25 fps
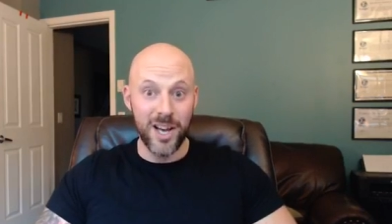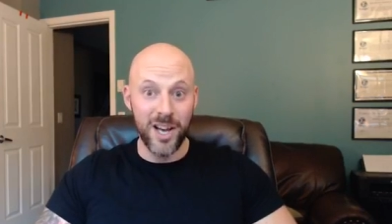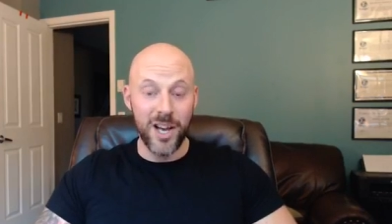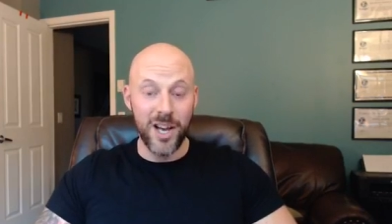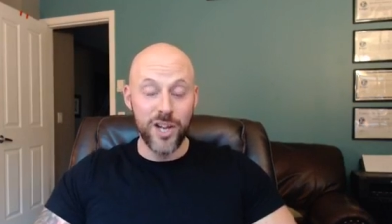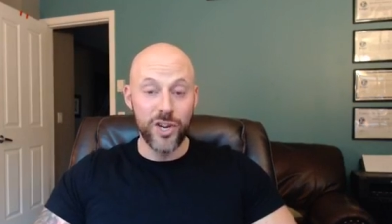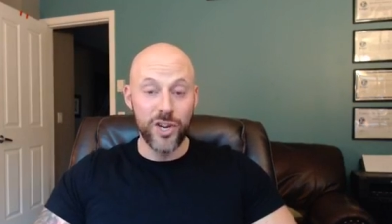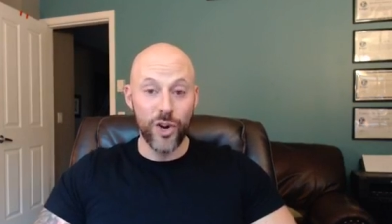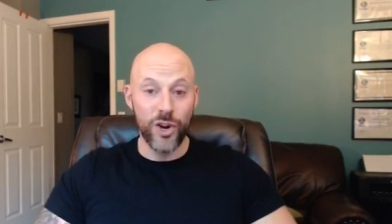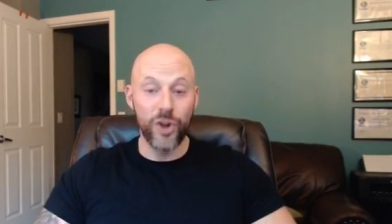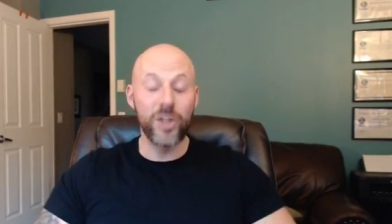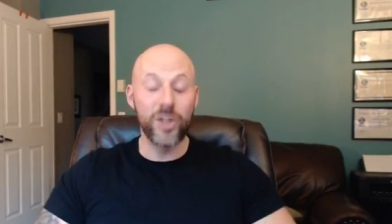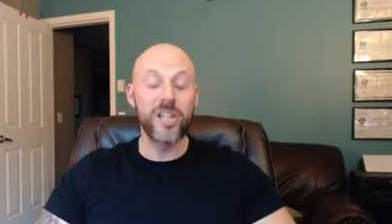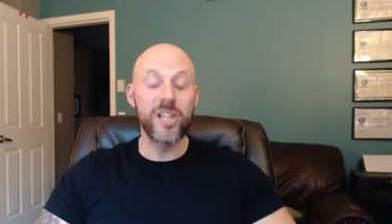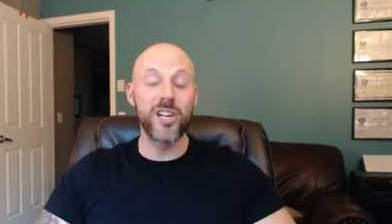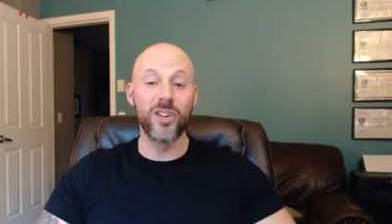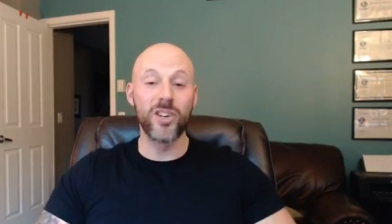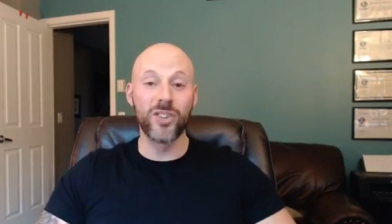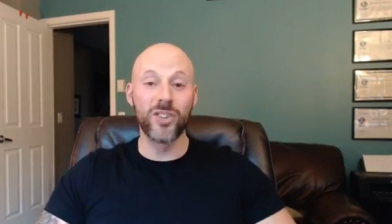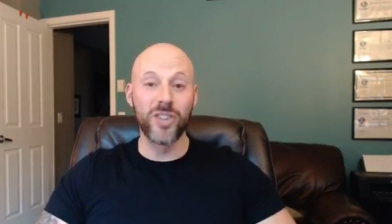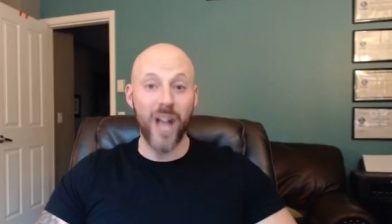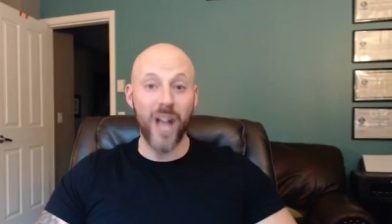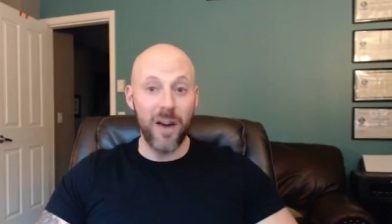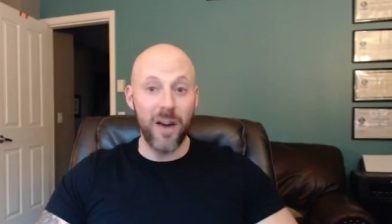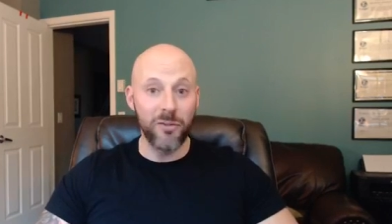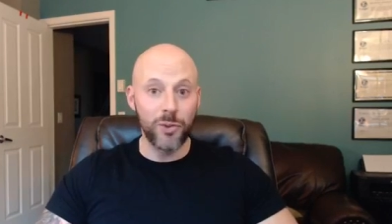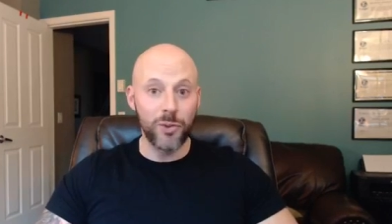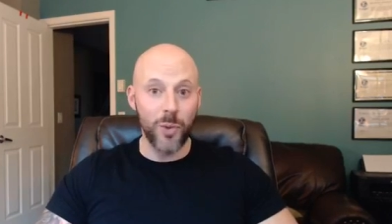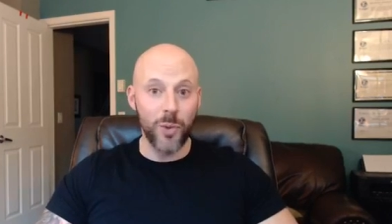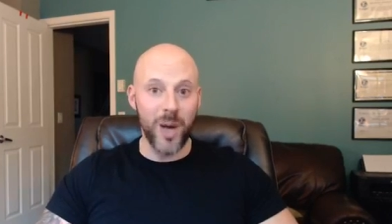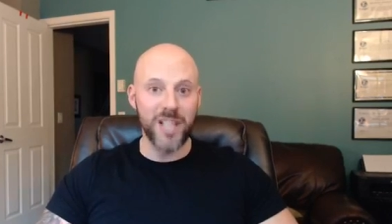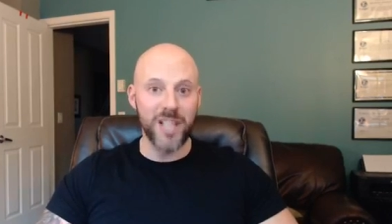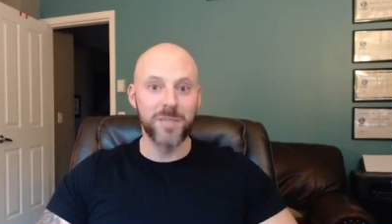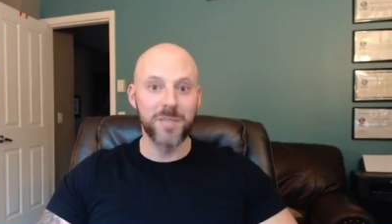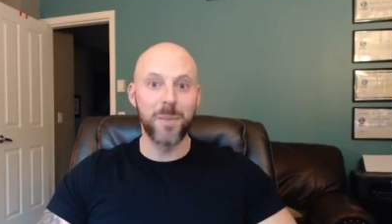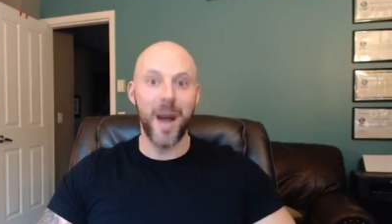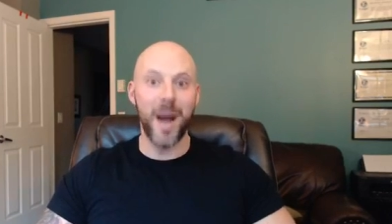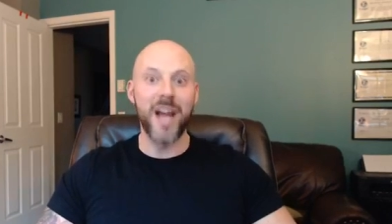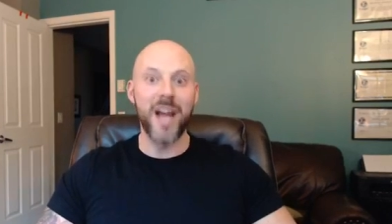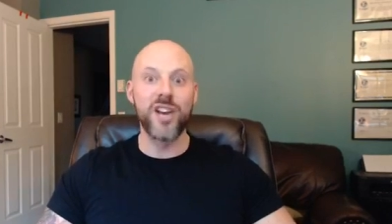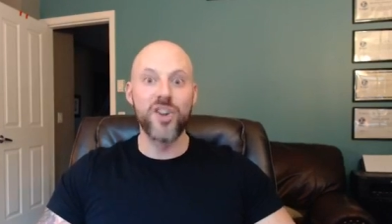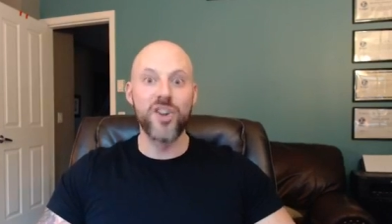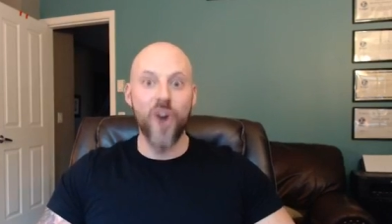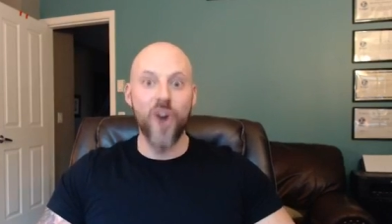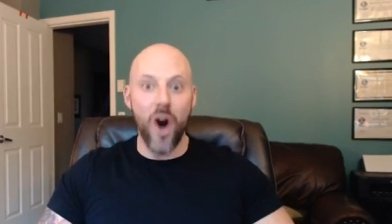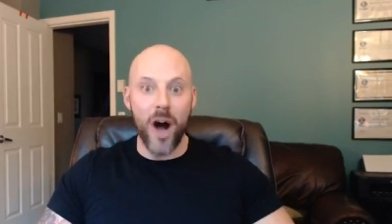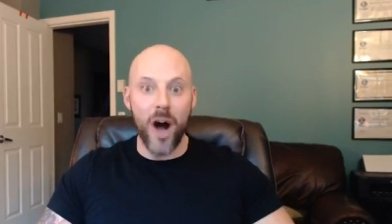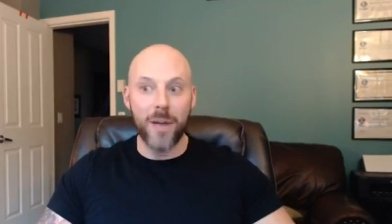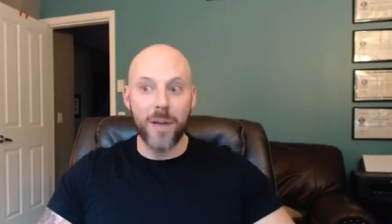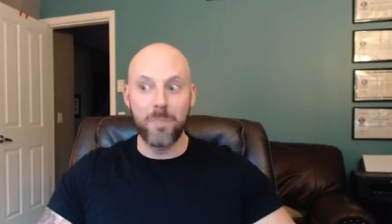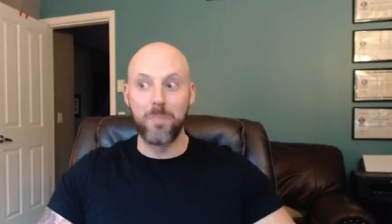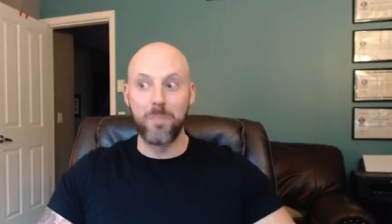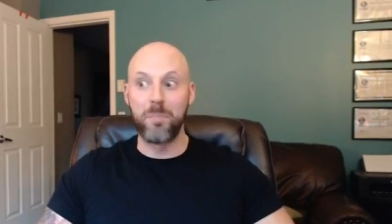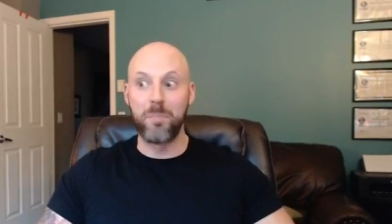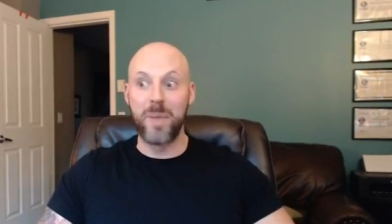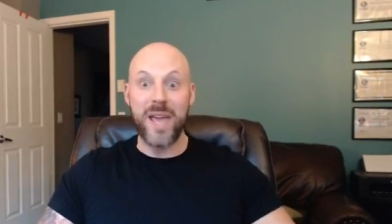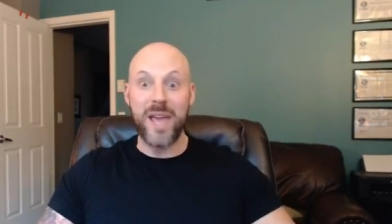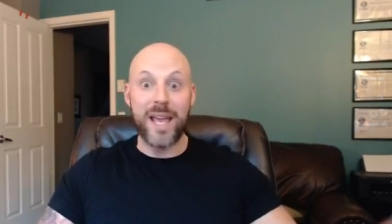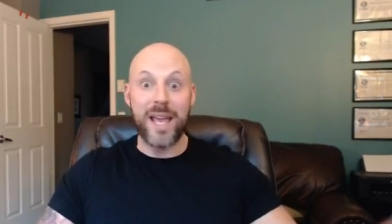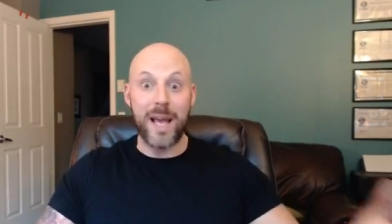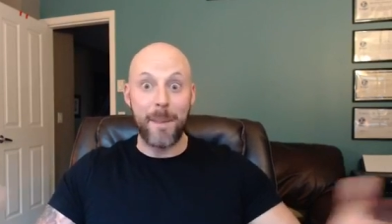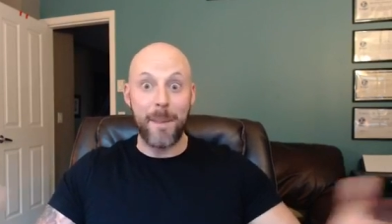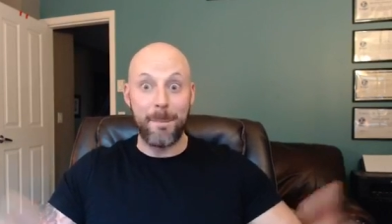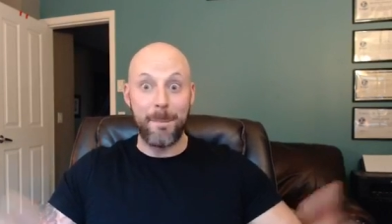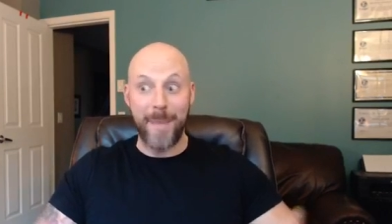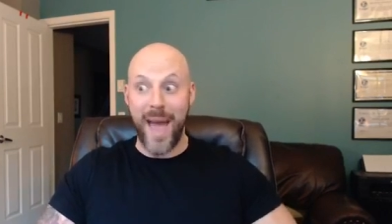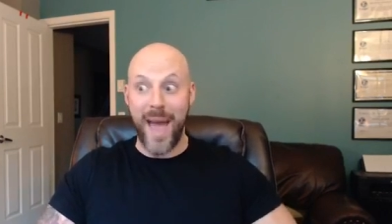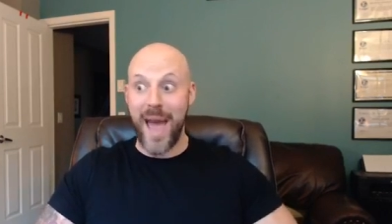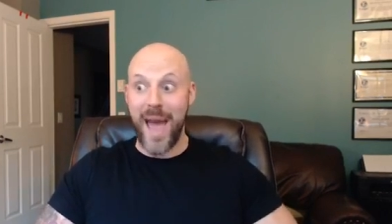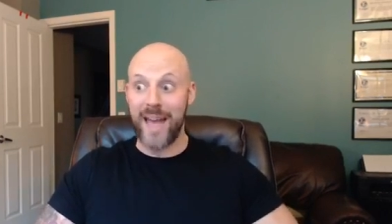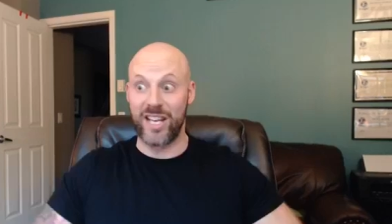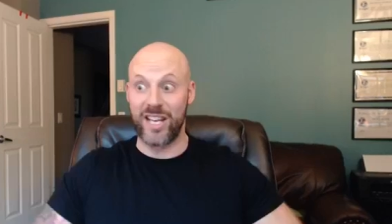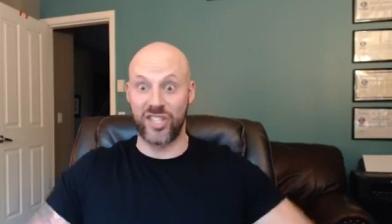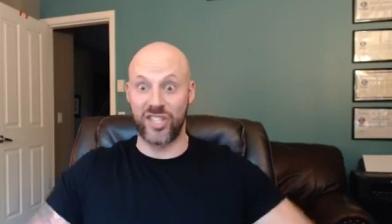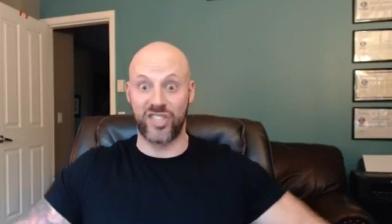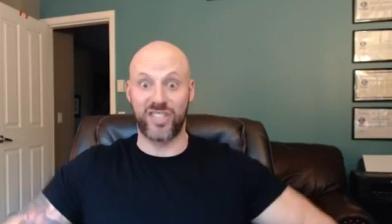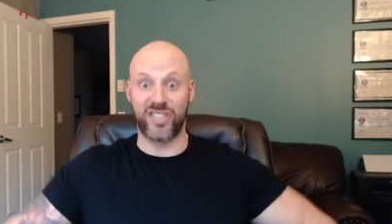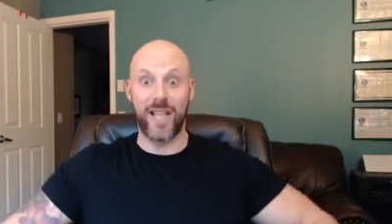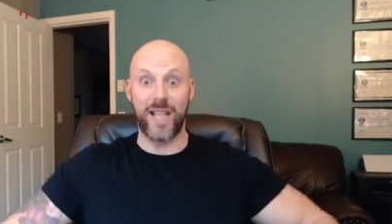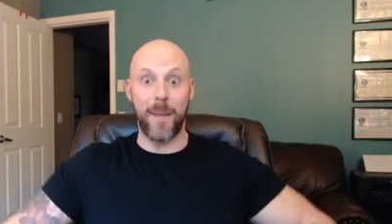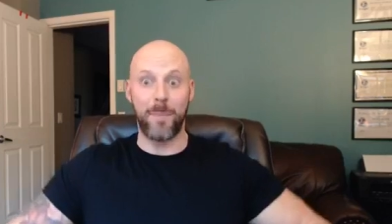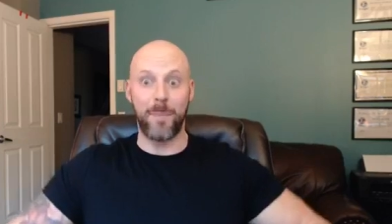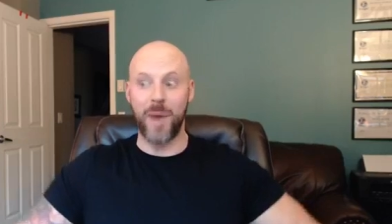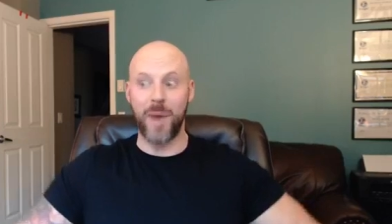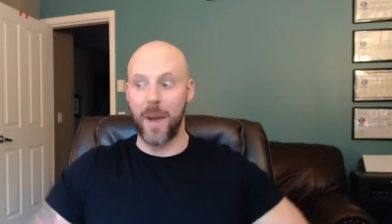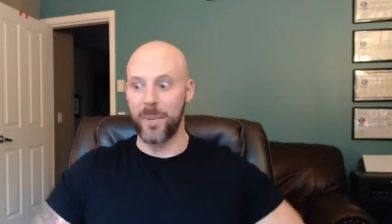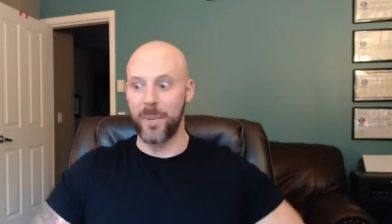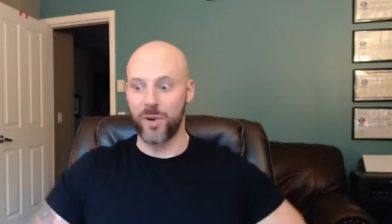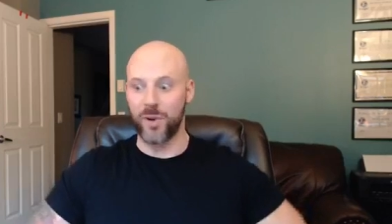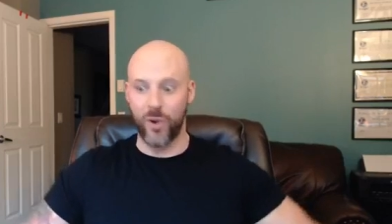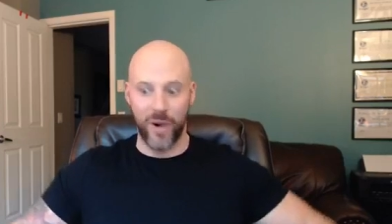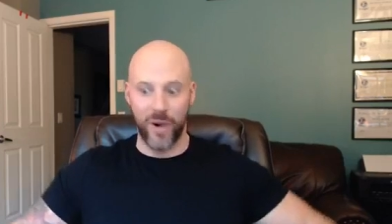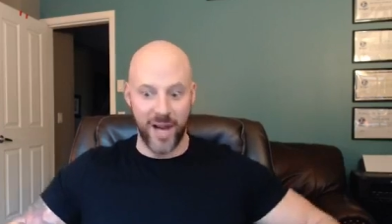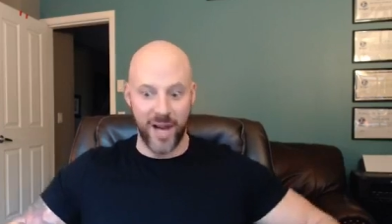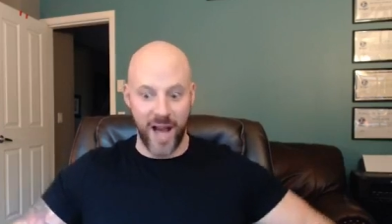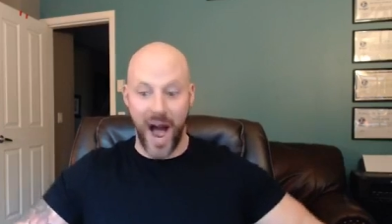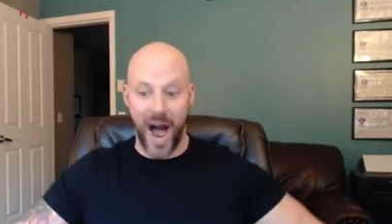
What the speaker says: You're hurting your loved ones by not being a man and stepping up and going,